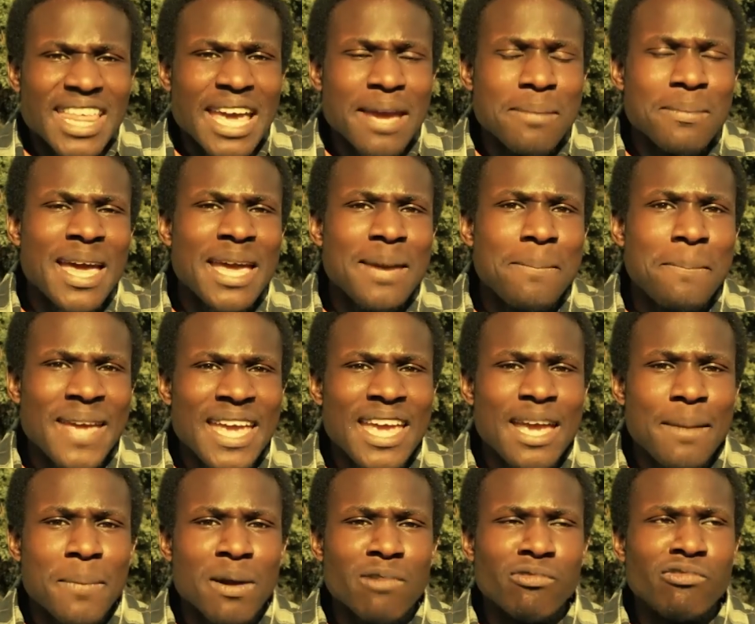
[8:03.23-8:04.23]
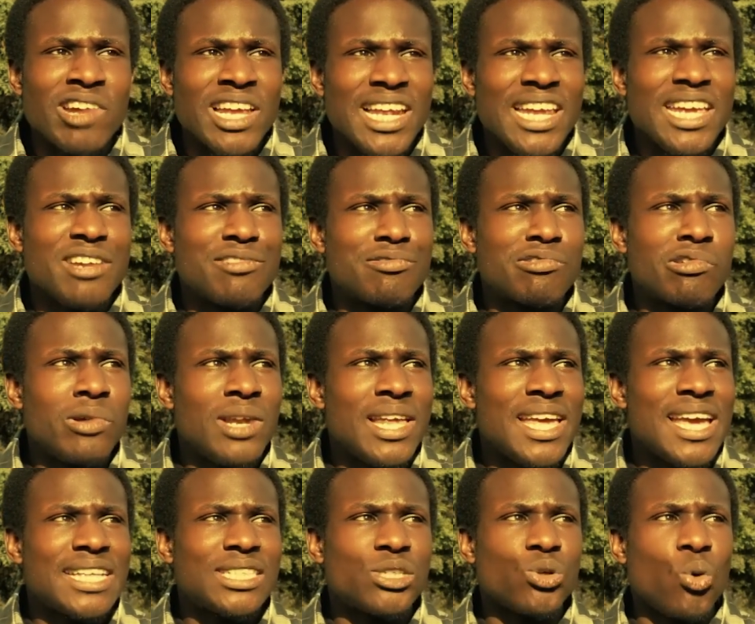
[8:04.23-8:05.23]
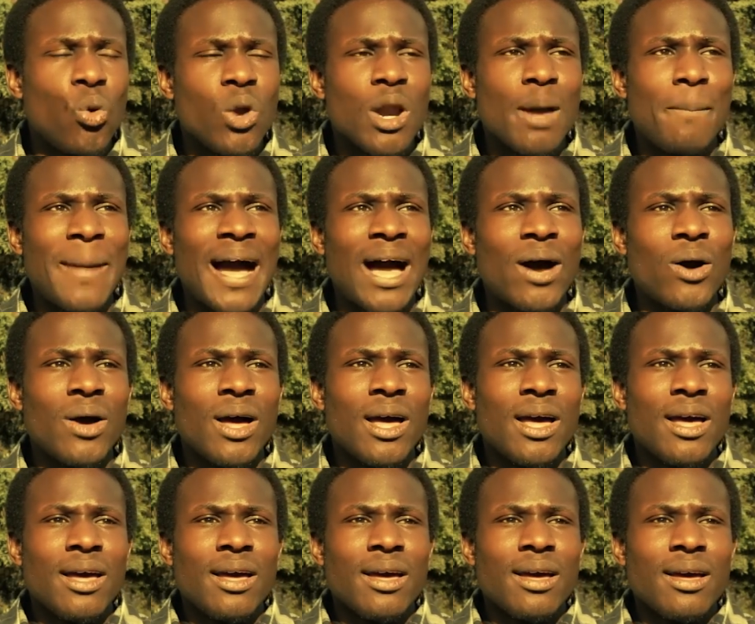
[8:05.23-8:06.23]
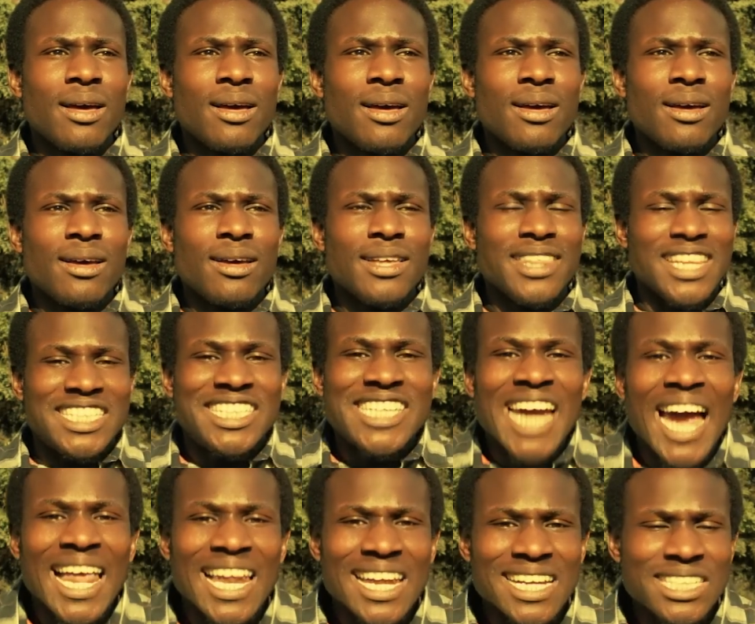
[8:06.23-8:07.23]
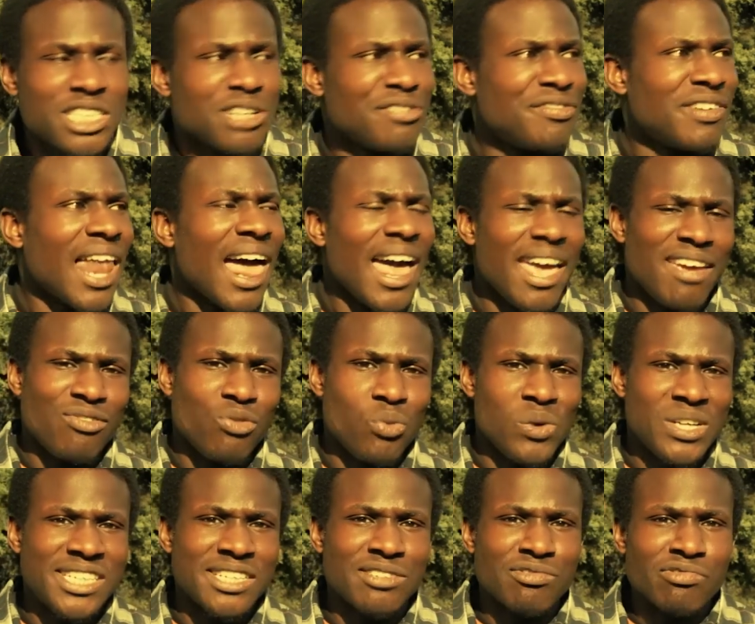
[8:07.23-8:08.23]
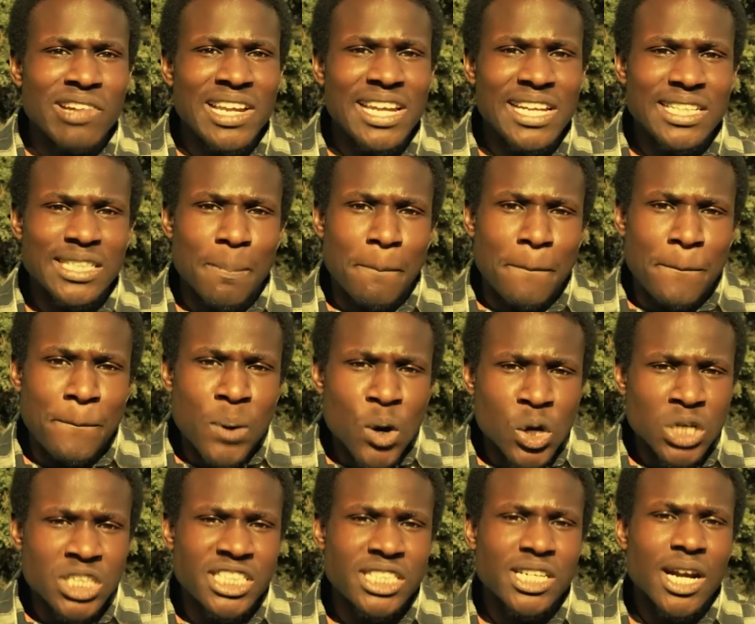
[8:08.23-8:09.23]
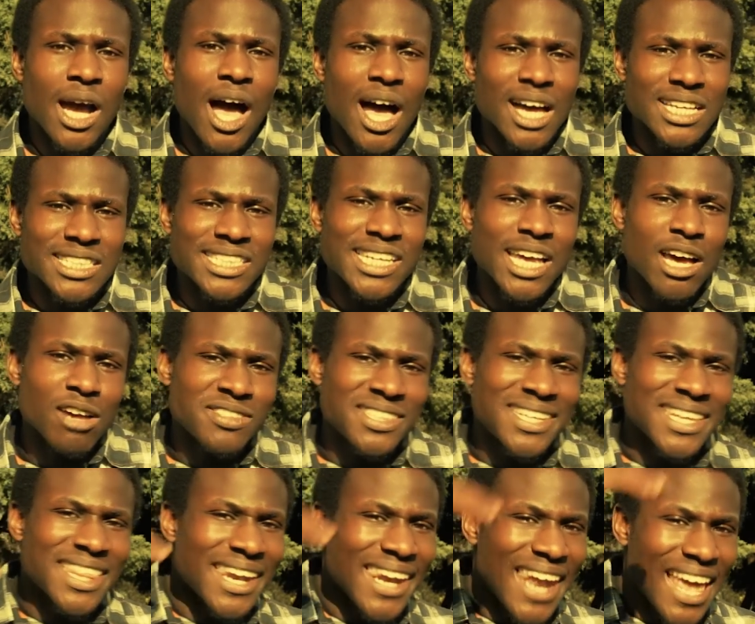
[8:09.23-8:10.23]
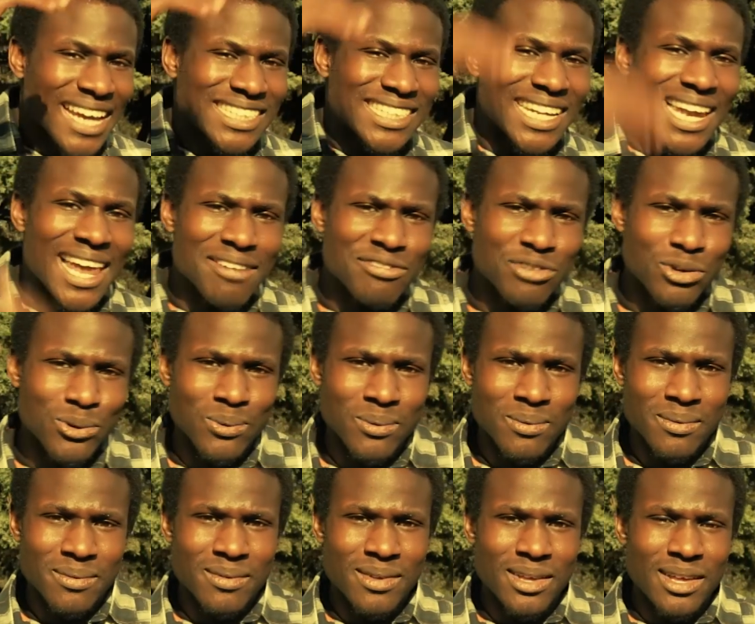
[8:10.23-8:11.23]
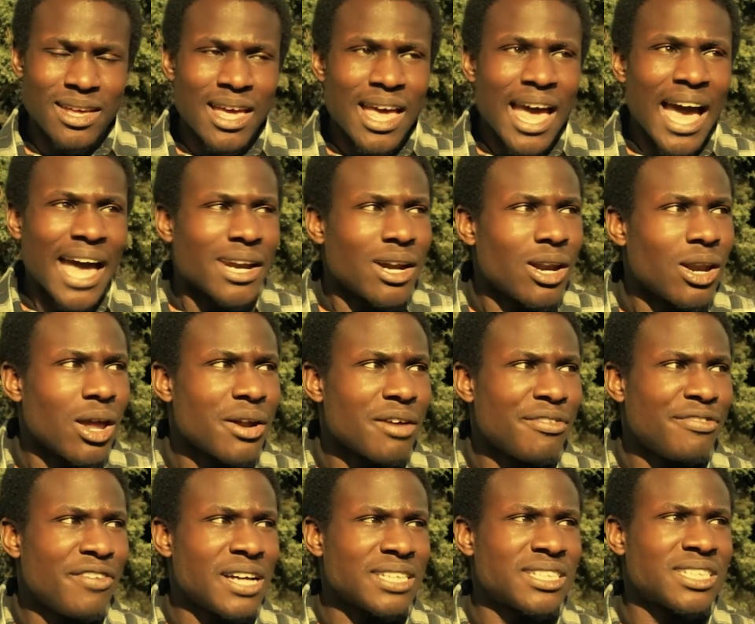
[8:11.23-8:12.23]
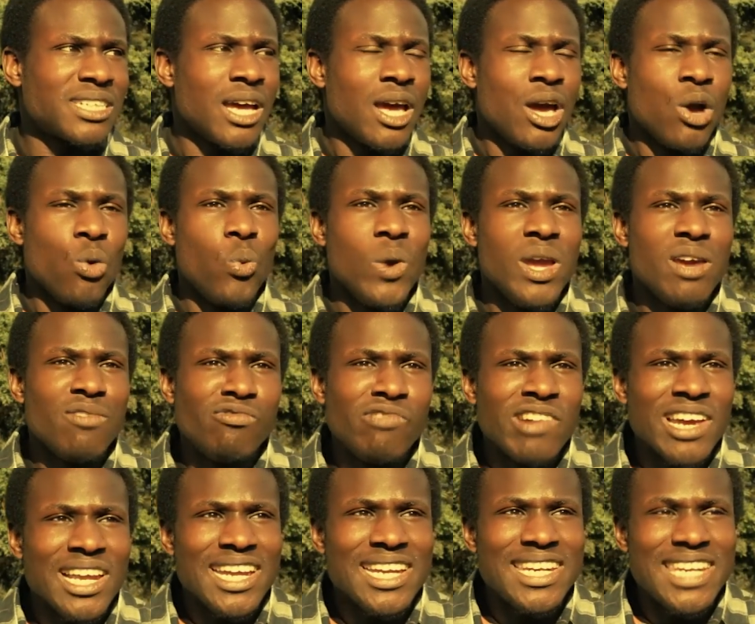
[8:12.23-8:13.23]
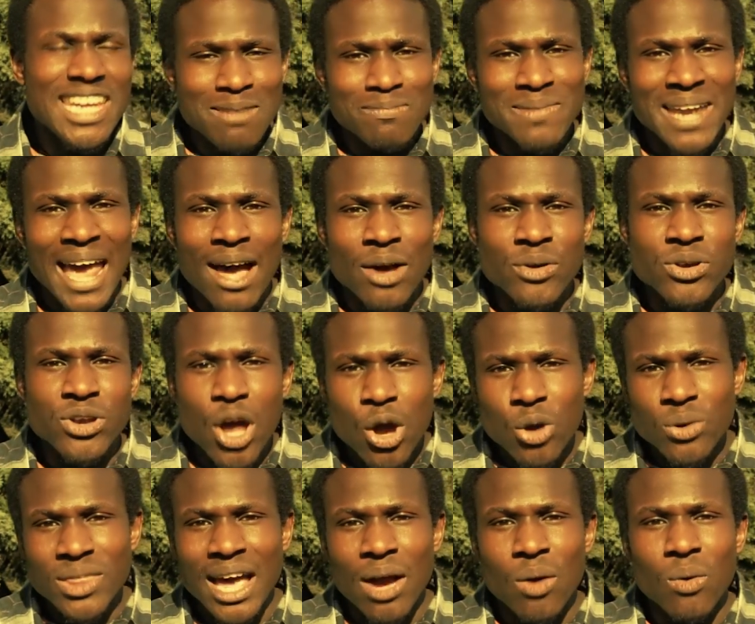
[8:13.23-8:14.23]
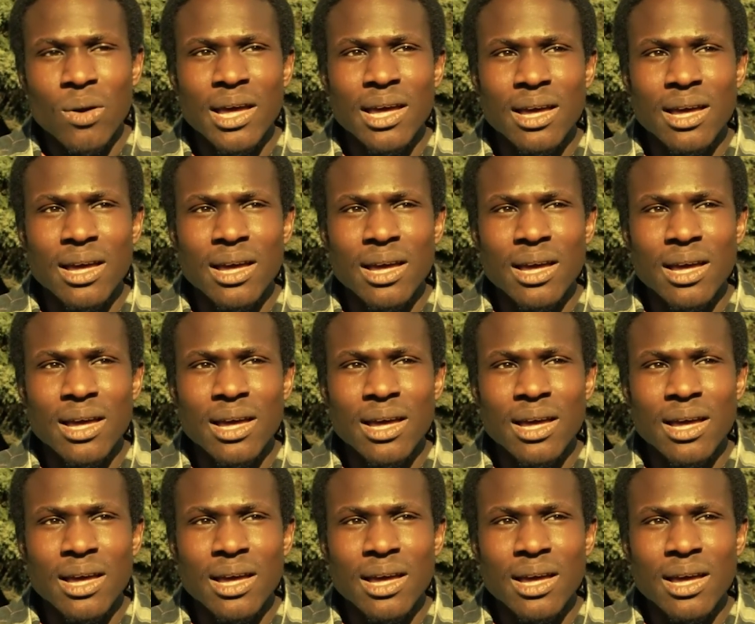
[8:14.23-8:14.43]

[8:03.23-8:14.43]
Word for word: they may be, but really and truly, it's all about the challenge of life, which is really to push ourselves to the next level. And a lot of us, we really deep down know that